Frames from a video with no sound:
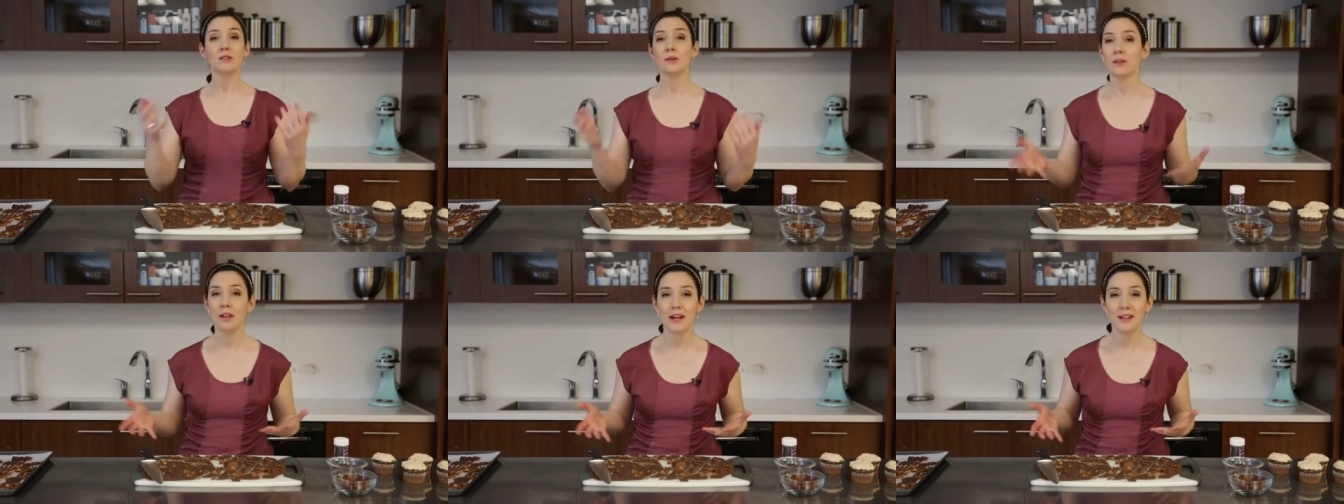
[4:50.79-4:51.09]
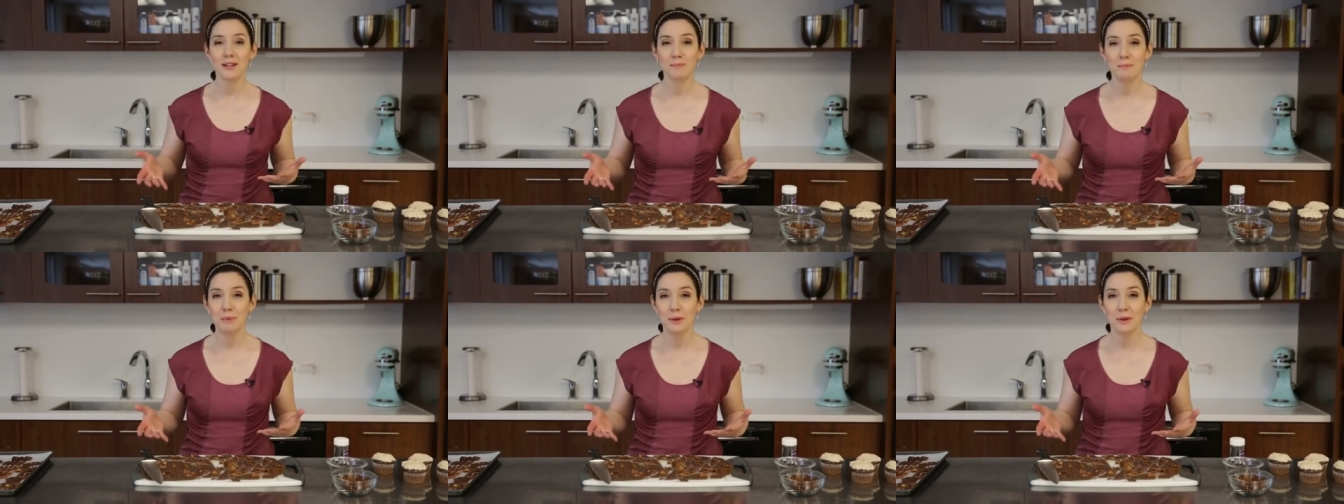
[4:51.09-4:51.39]
So
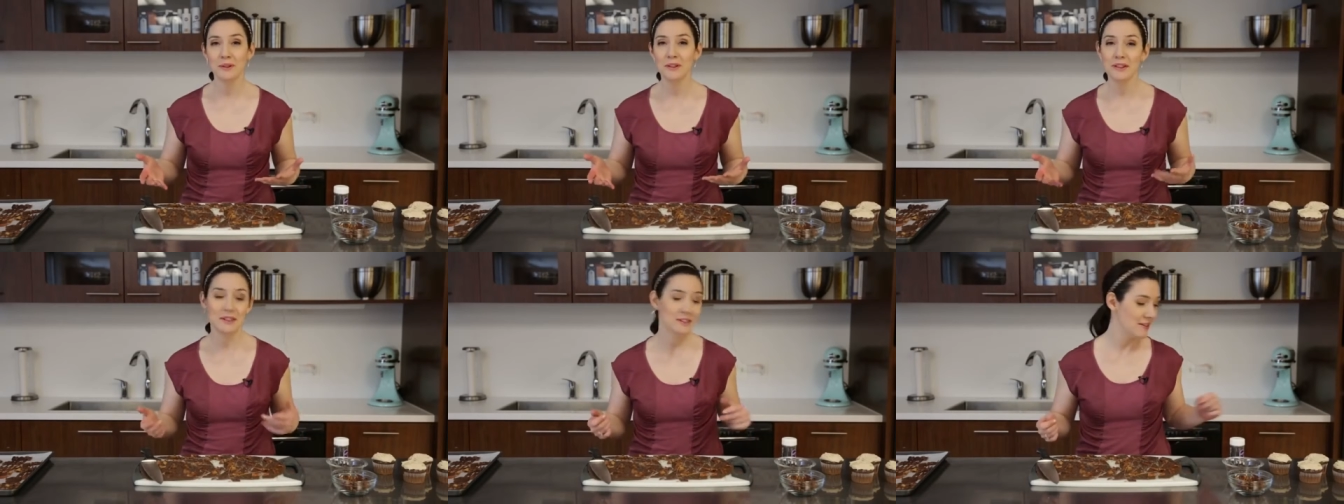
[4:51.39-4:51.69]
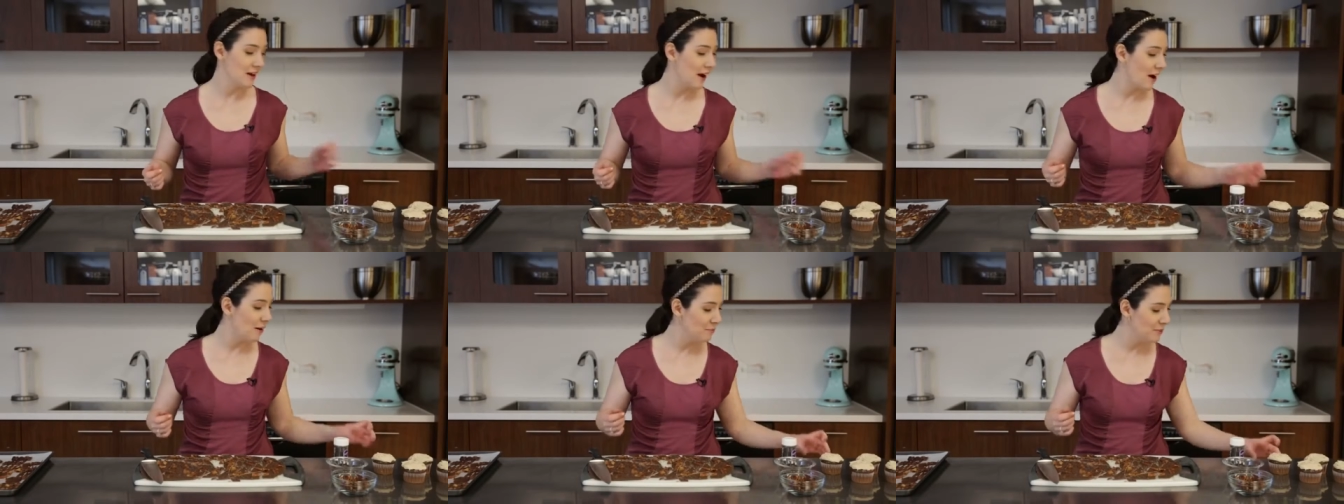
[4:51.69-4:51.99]
let's build
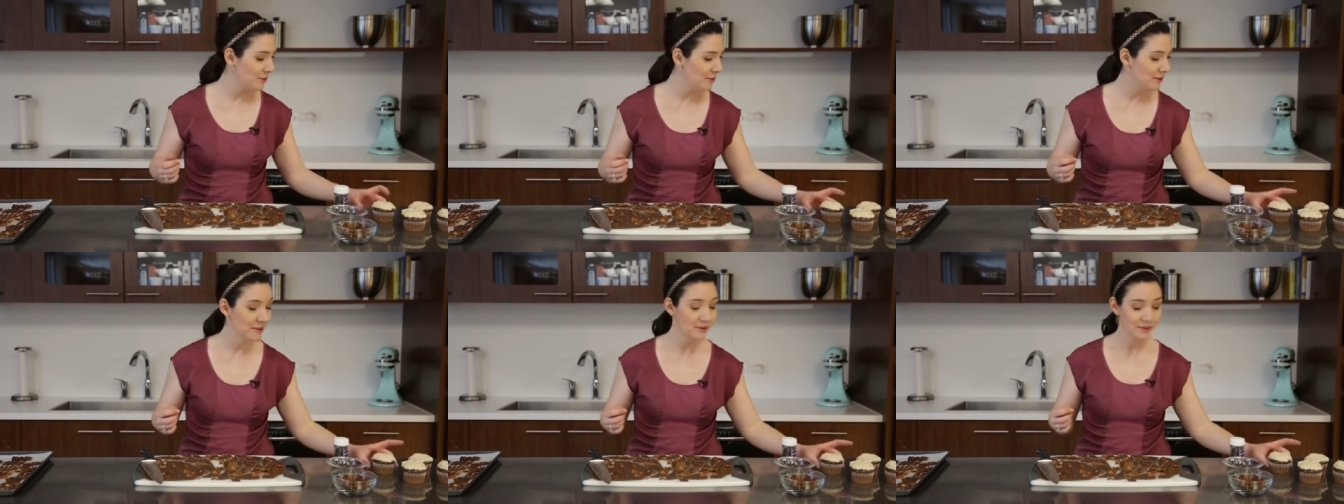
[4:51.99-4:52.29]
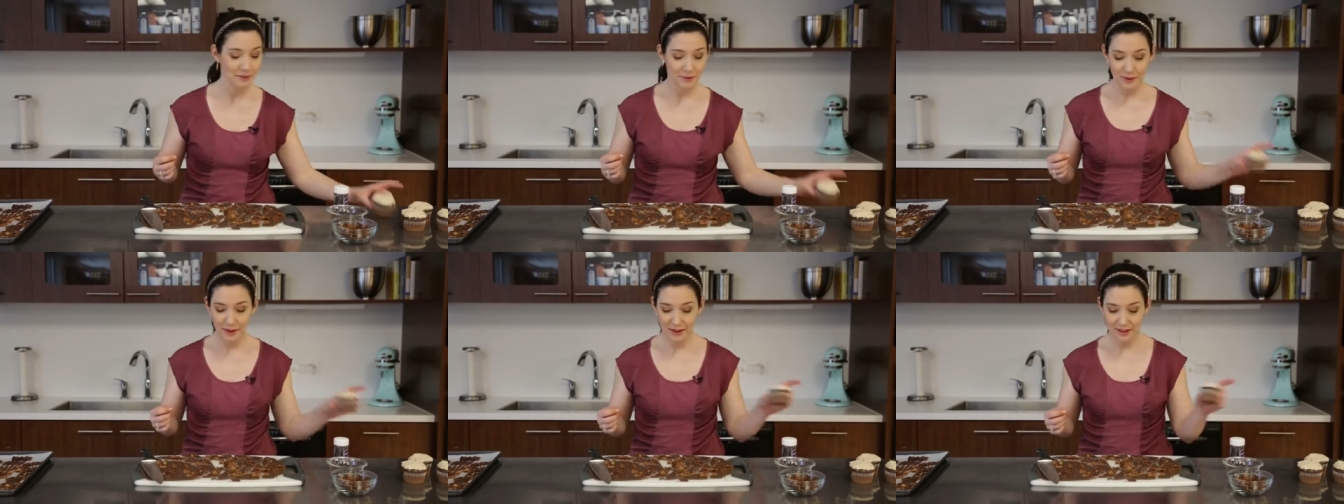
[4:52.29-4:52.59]
this up.
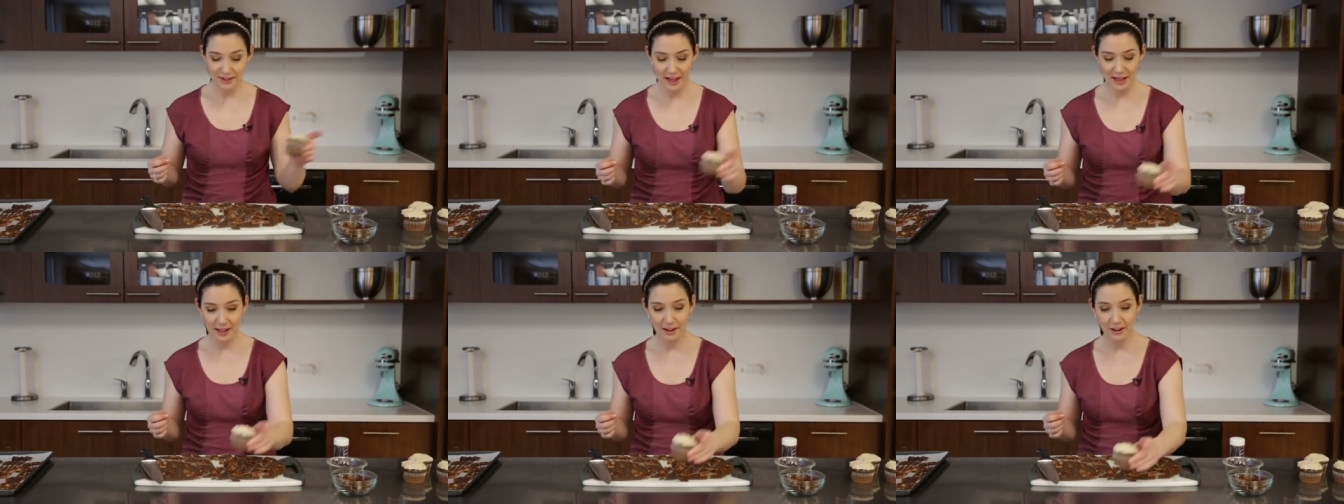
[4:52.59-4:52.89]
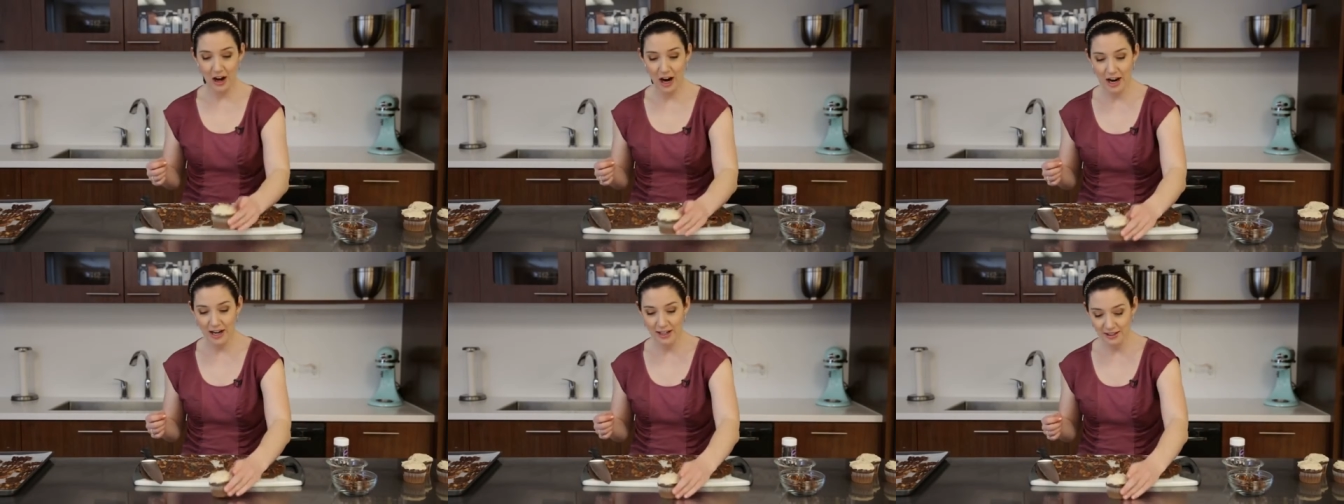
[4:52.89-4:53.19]

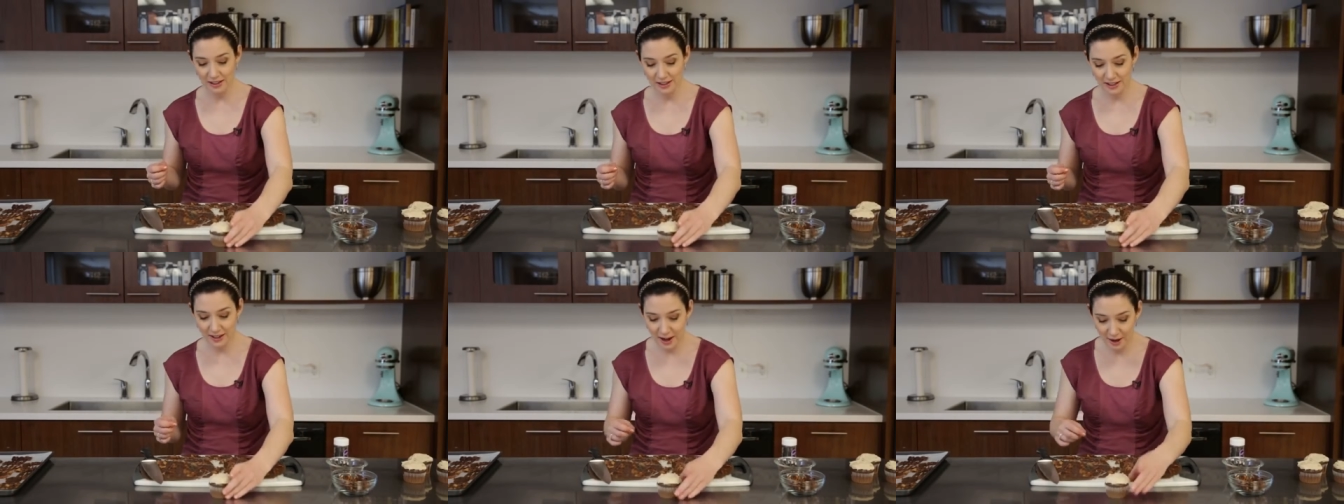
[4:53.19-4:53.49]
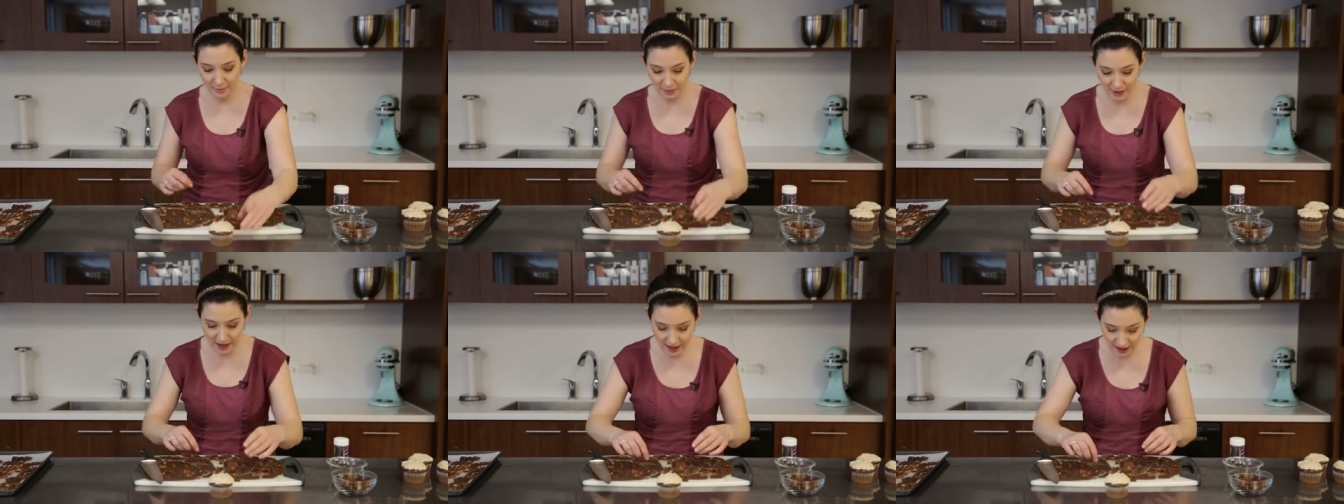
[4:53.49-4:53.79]
Take your iced
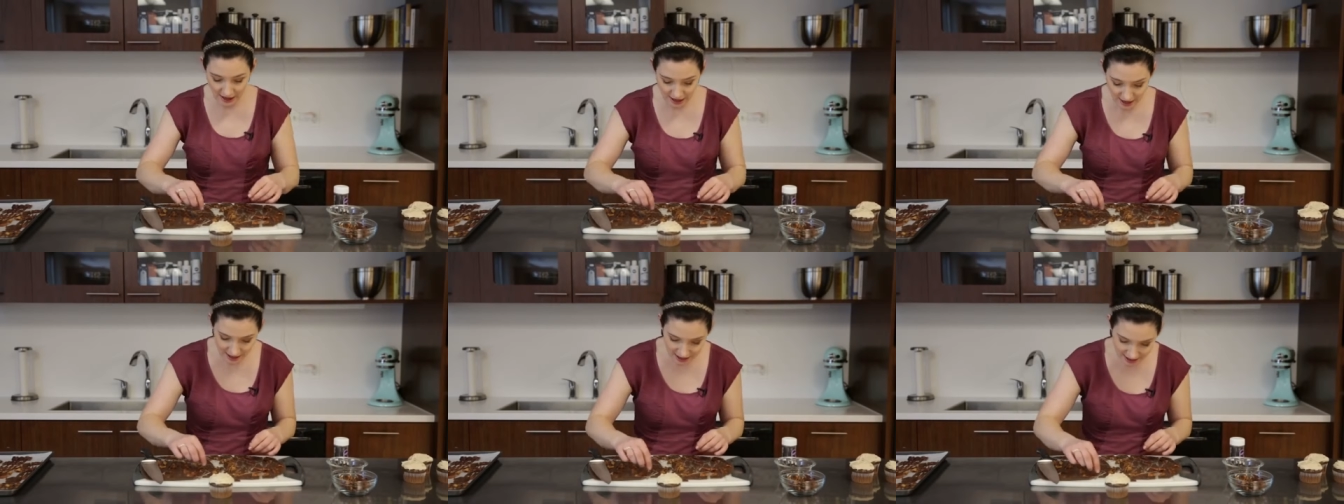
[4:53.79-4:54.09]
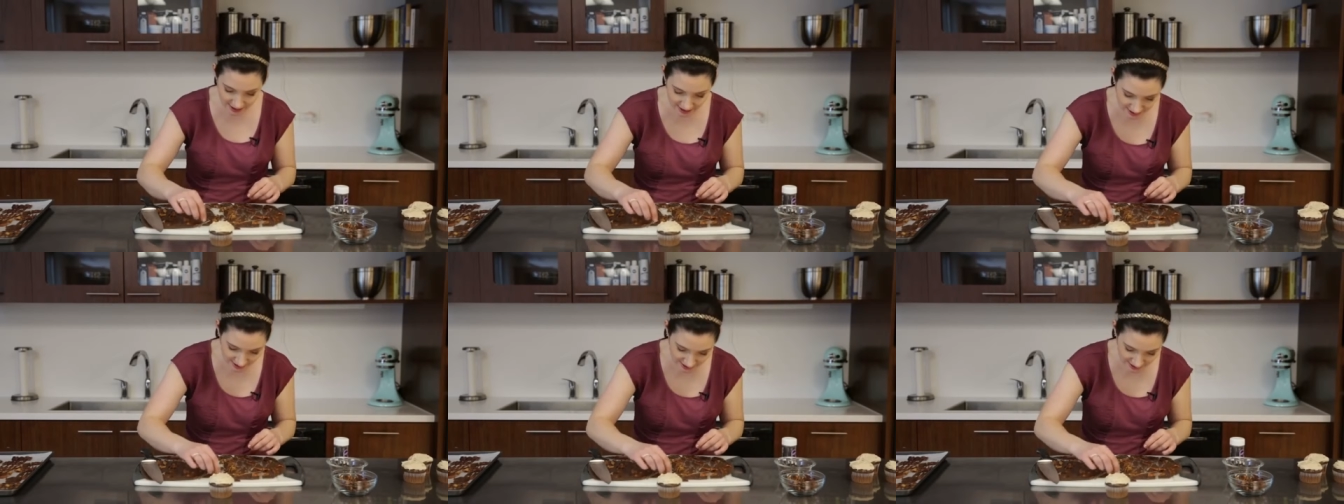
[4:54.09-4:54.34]
cupcake.